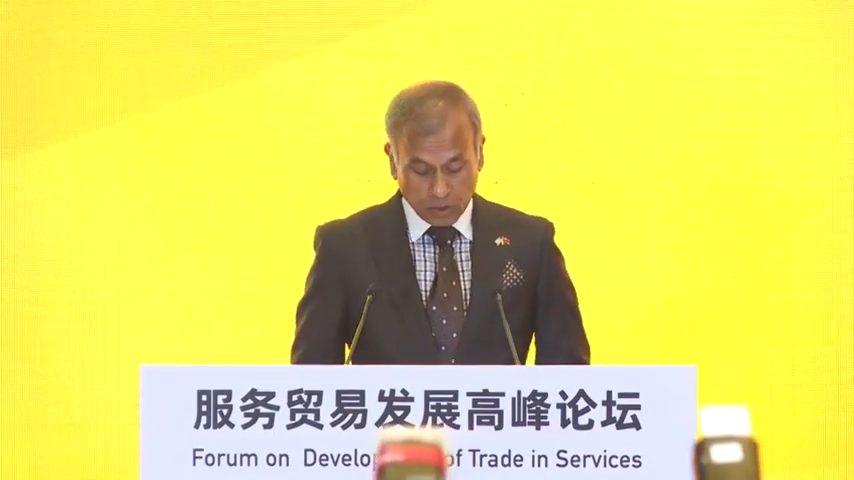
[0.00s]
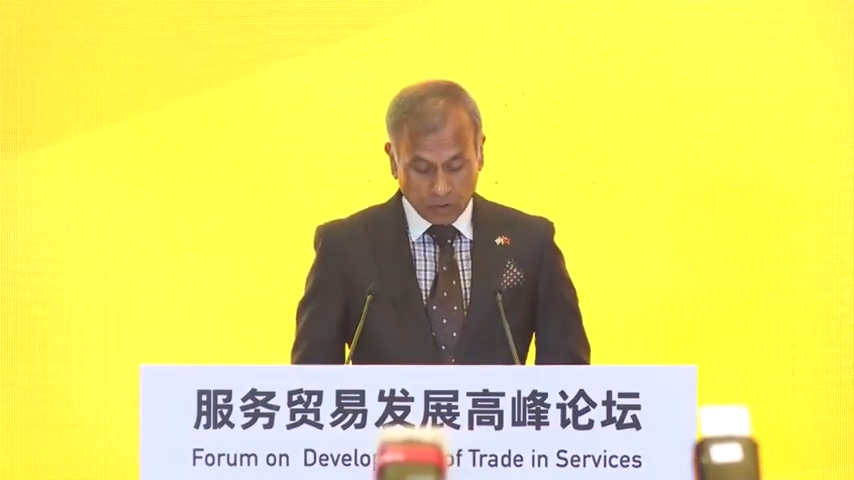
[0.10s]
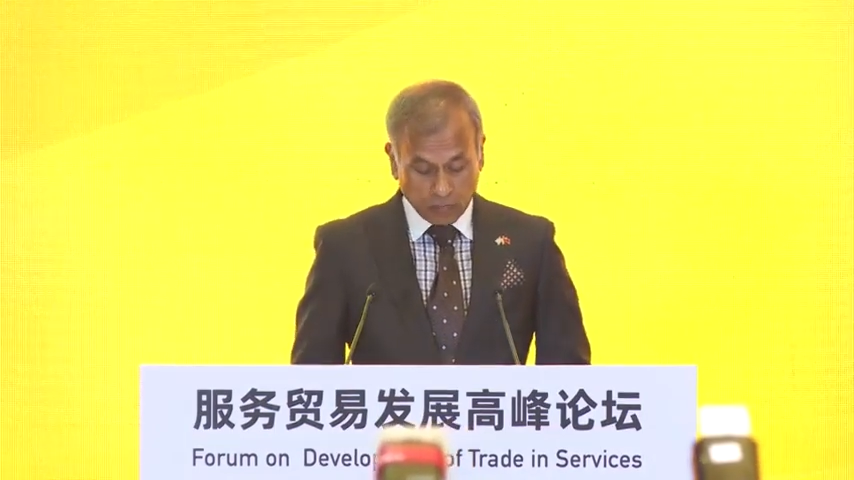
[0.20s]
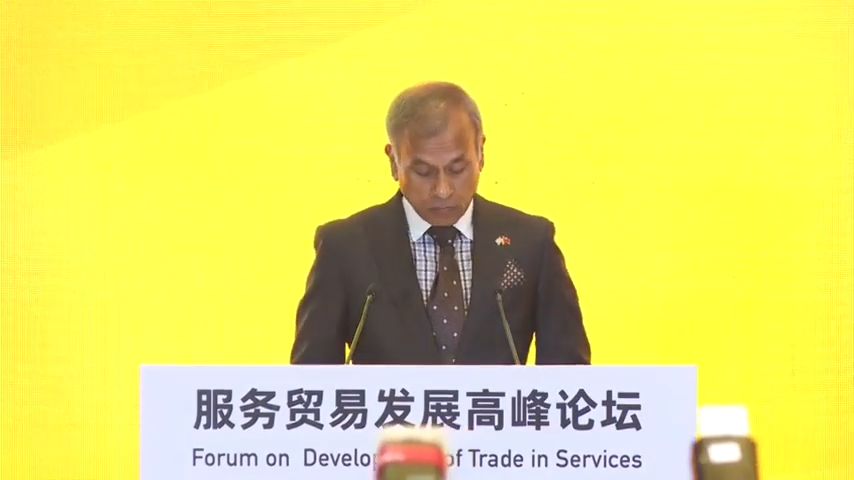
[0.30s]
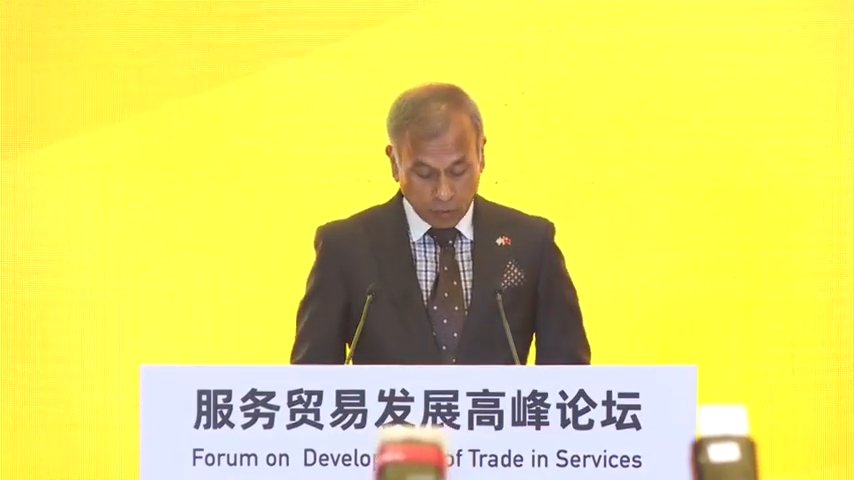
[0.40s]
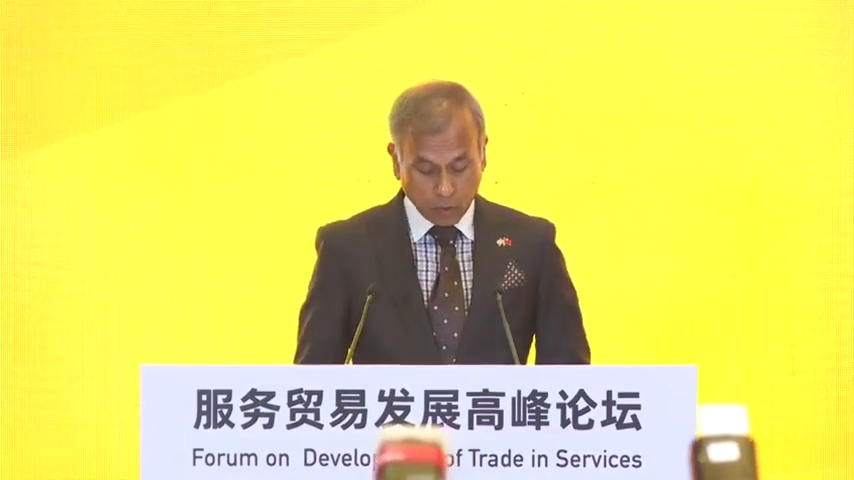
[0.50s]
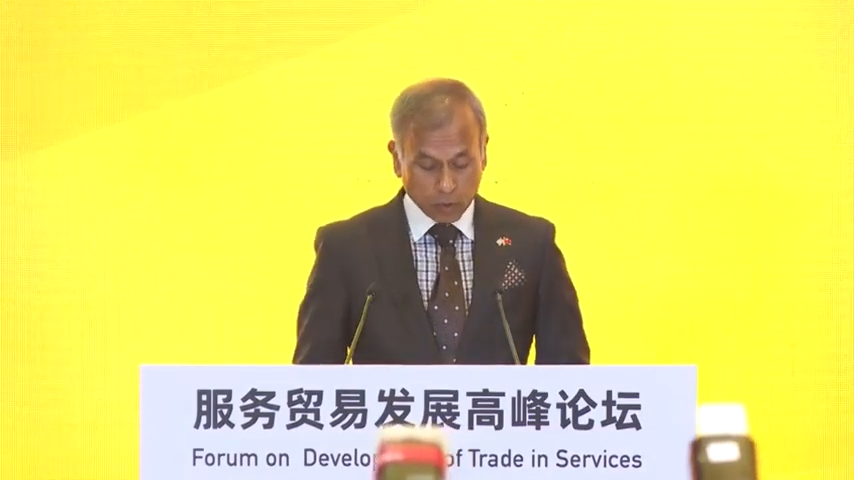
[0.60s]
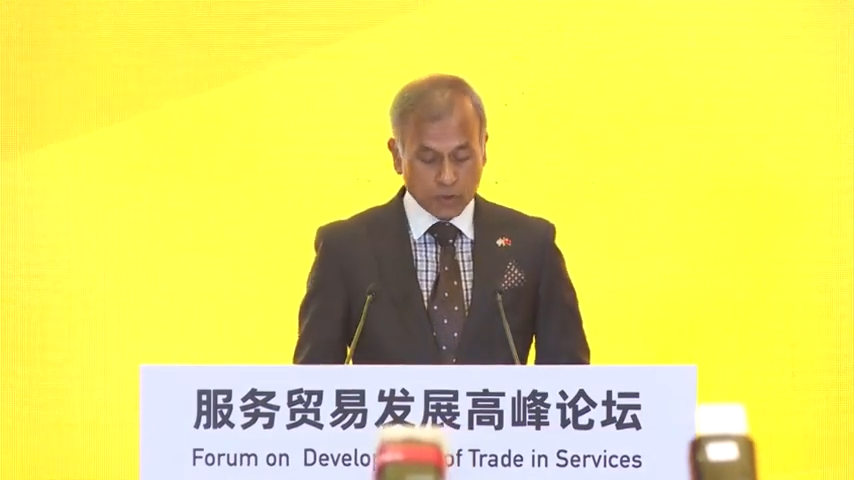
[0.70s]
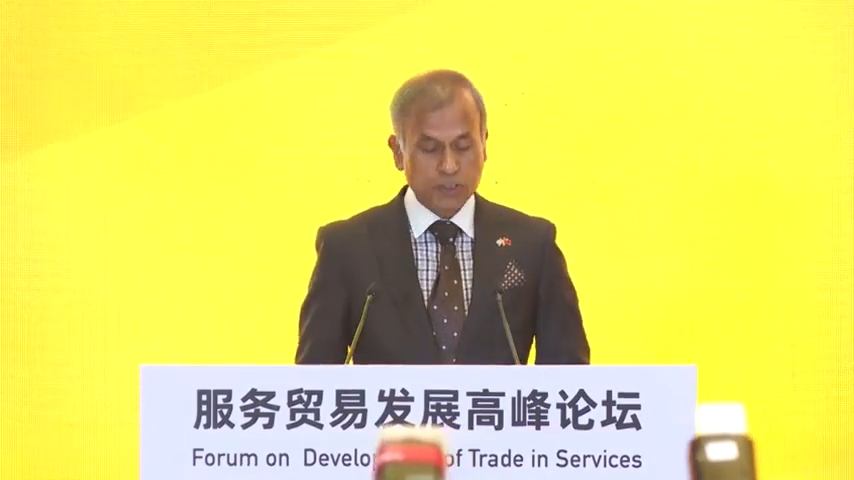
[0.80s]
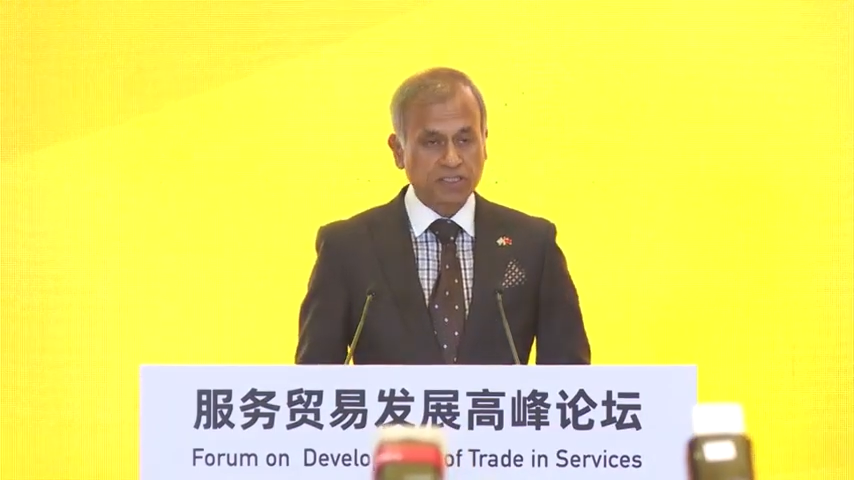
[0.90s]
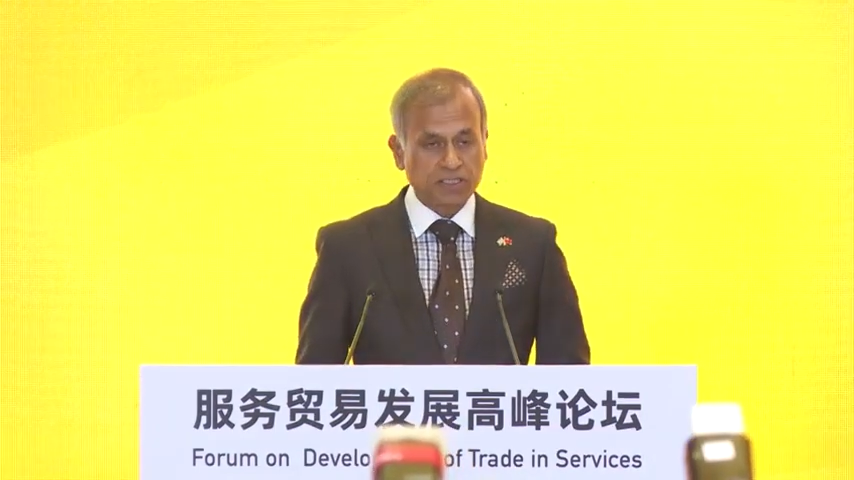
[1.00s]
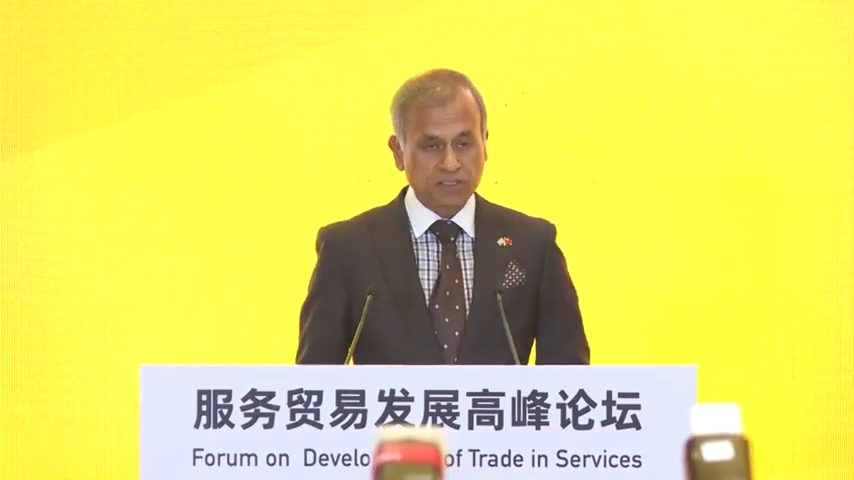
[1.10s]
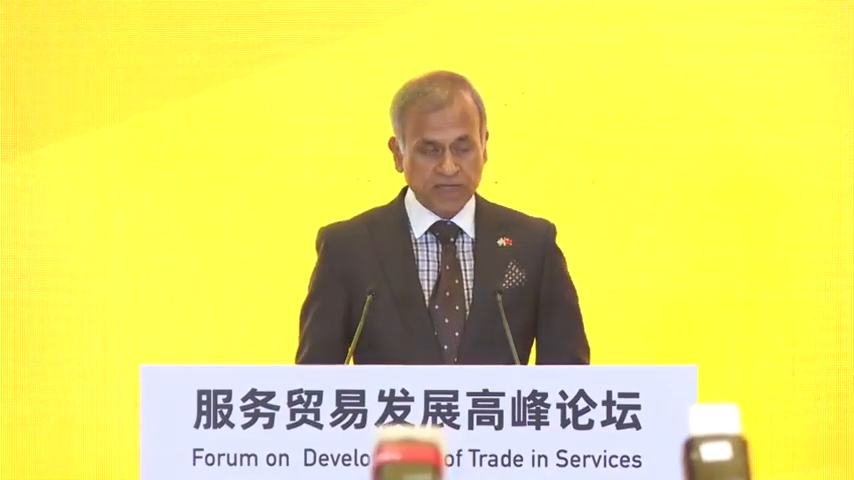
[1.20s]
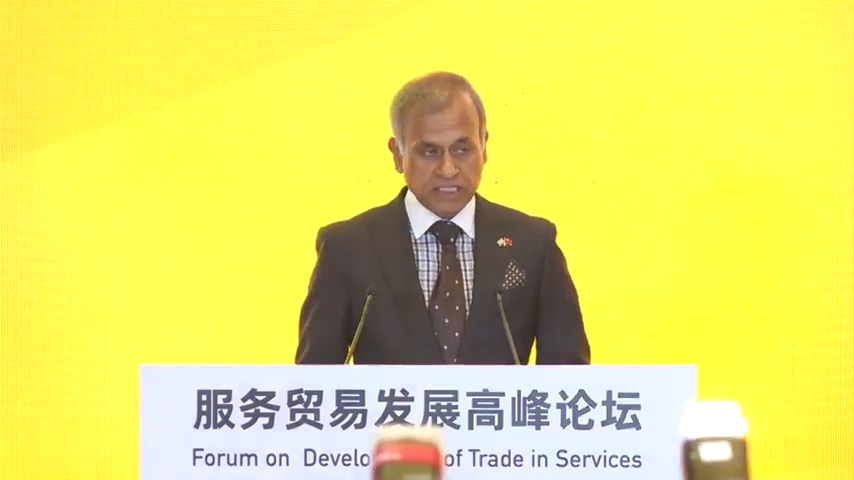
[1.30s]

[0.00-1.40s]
for hosting this very